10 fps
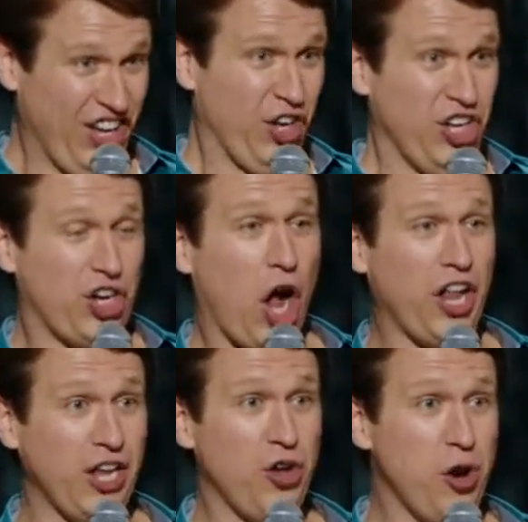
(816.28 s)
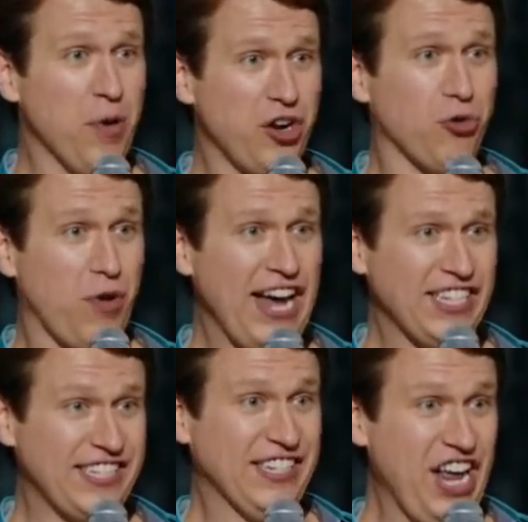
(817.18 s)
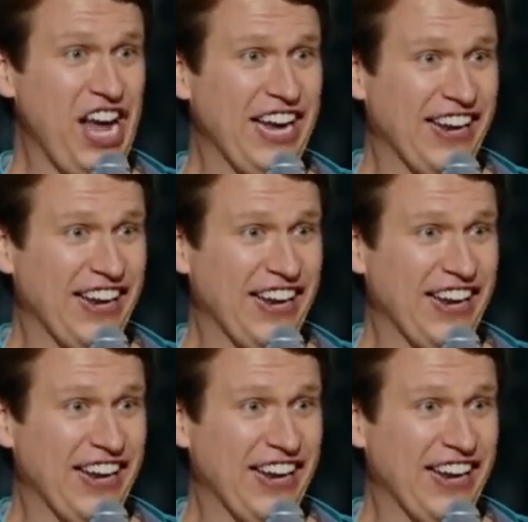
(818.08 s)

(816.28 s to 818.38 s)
You calling an Uber to race? Neat.